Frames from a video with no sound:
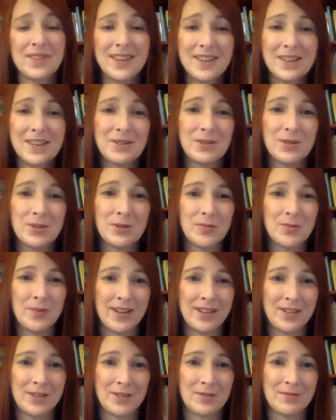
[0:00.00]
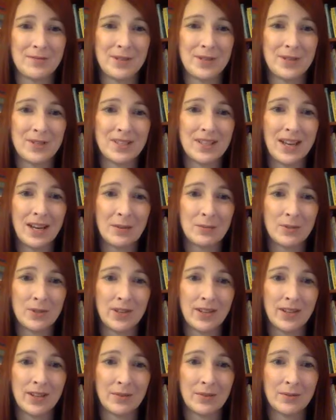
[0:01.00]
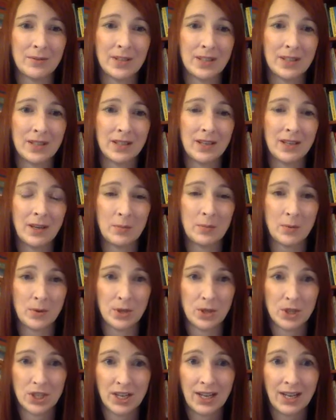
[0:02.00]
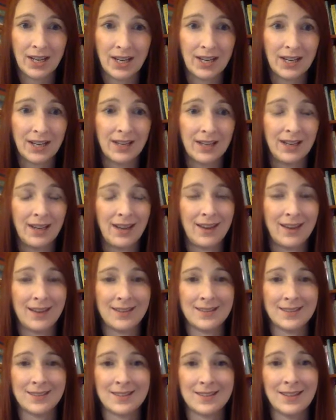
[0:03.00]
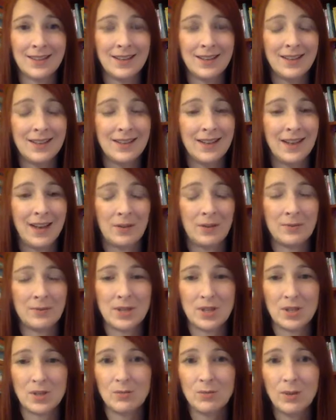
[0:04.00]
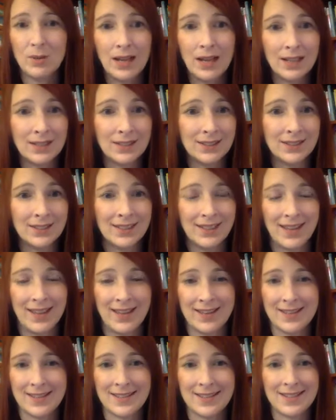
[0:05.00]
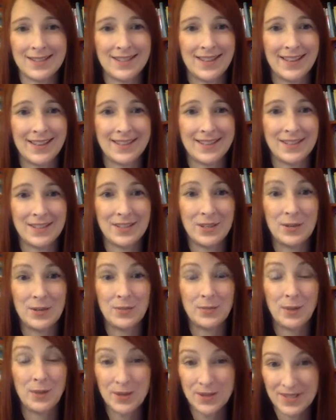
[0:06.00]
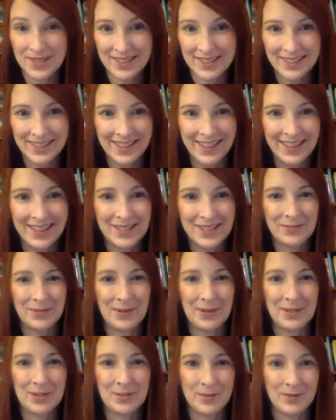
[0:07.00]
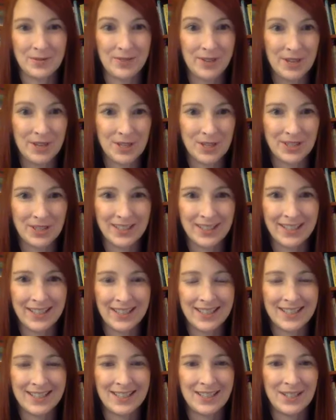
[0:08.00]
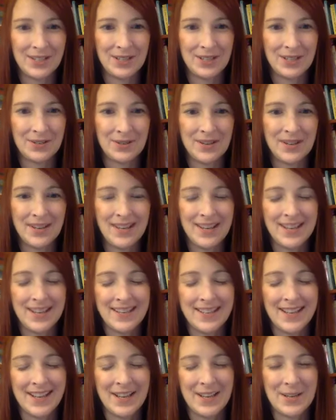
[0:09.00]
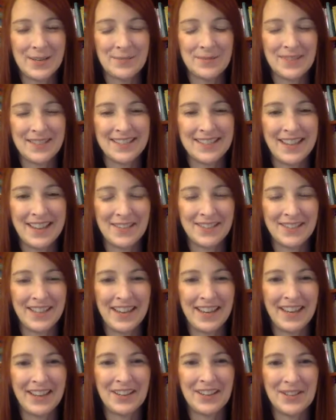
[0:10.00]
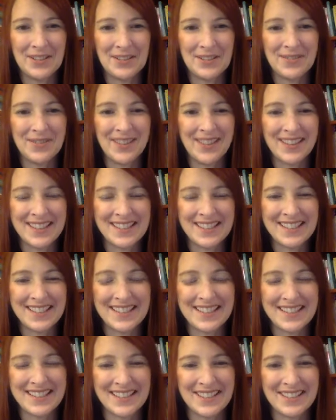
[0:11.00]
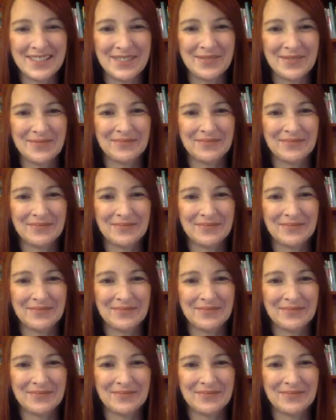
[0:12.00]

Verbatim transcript: thank you so much for your time, Maria. I really appreciate it and I wish you well as as you personally as well as professionally continue um, to navigate all of this. So,